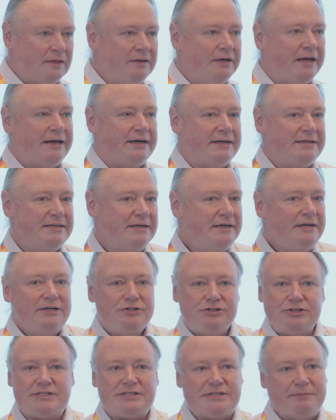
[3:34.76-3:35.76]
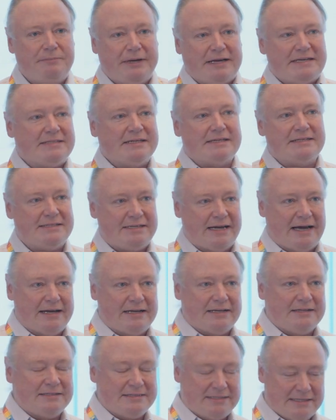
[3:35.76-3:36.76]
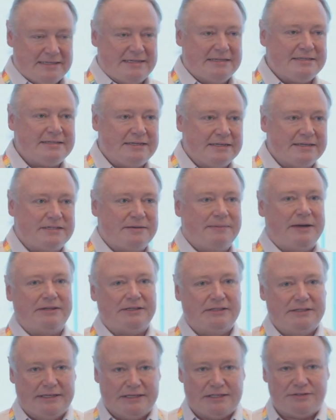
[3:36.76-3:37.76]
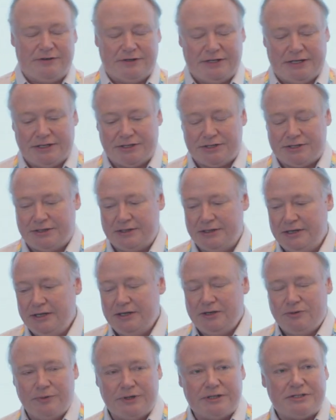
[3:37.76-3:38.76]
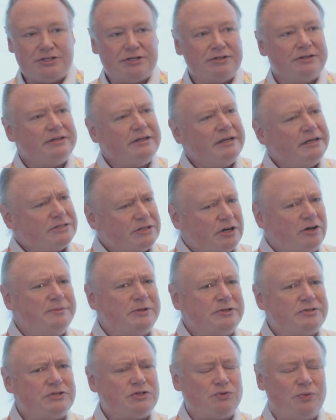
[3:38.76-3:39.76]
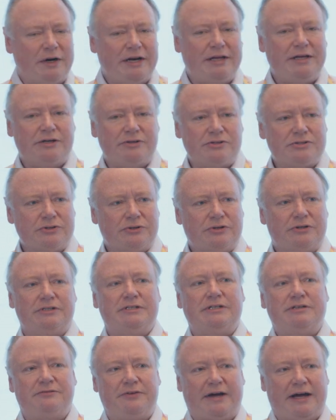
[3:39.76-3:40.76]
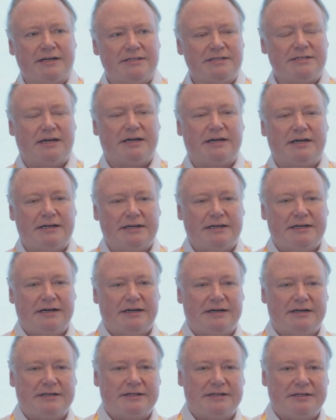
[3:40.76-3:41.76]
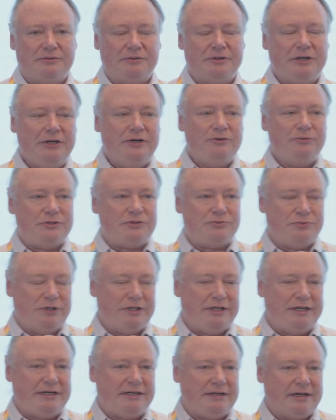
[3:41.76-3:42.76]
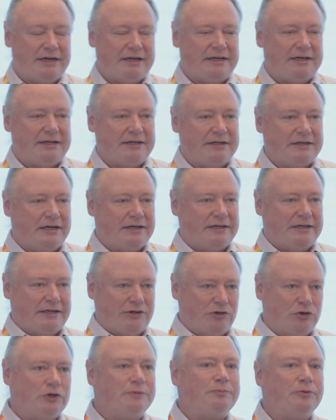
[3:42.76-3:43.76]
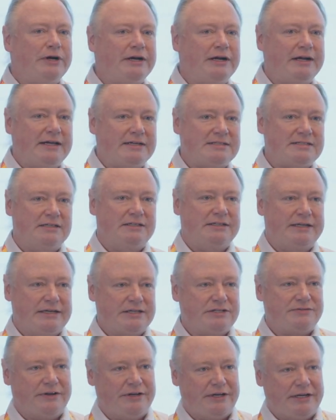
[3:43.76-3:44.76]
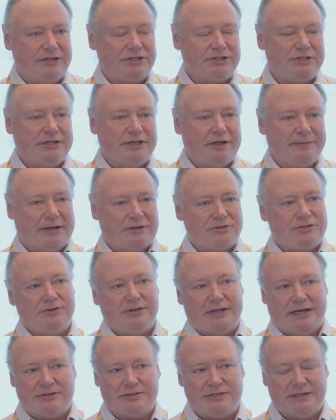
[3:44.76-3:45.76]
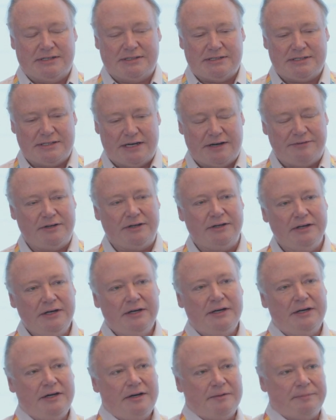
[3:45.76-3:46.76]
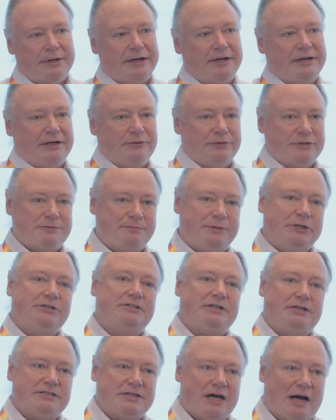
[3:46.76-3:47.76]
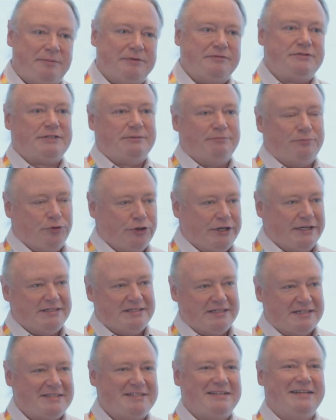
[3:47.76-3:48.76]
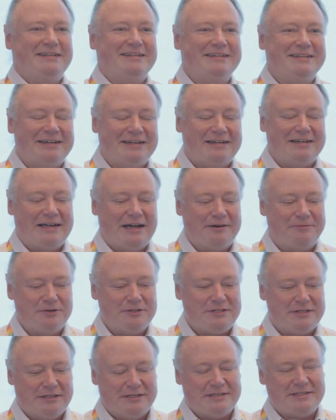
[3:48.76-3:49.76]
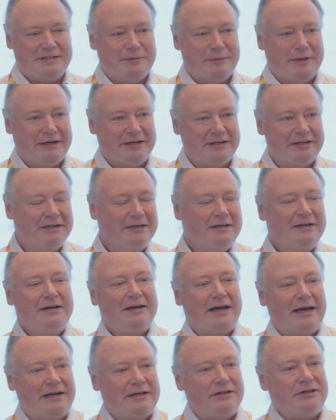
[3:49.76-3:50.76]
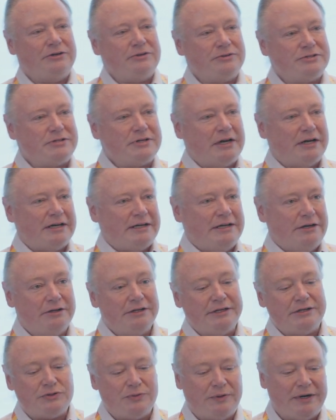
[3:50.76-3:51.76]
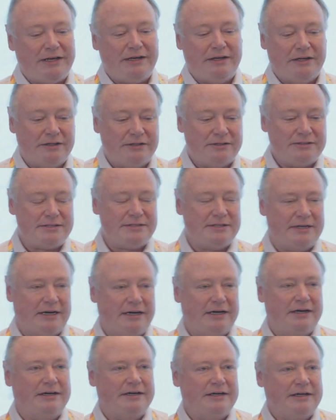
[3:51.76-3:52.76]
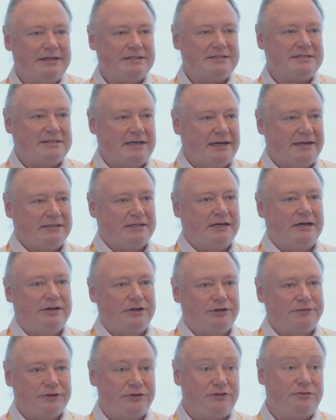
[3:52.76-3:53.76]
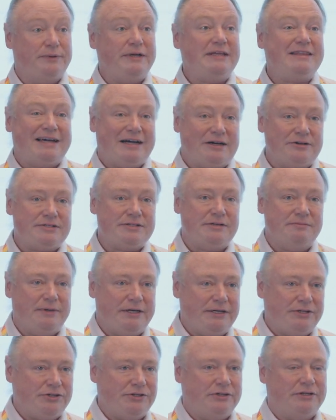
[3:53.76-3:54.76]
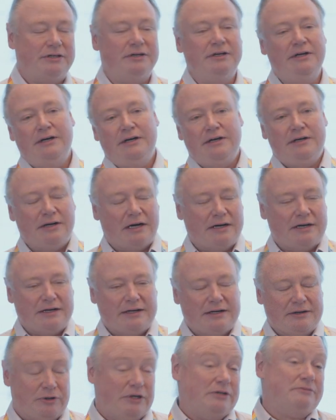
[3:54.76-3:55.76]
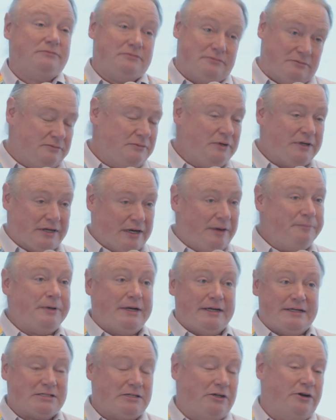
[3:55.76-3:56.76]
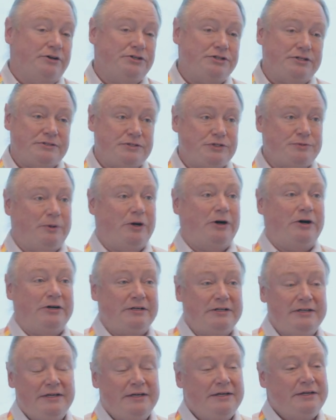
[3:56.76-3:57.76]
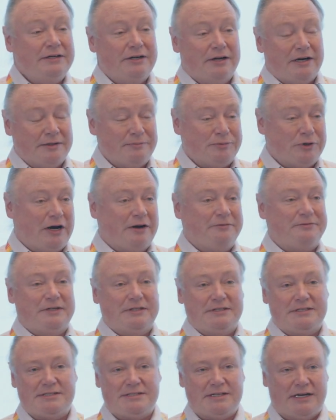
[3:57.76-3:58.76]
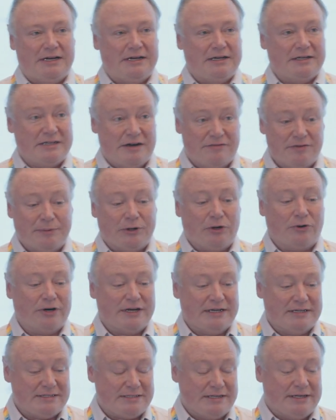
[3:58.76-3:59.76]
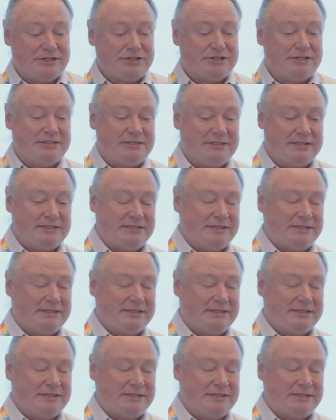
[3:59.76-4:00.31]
And just some basic statistics about the Linux Foundation, which it's almost 20 years old. In fact, it was really incorporated as the Linux Foundation in about 2007. But it was built on top of some pre-existing efforts in this domain. And in those nearly 20 years, it's signed on over 3,000 major, companies, large and small, nonprofits, government organizations, et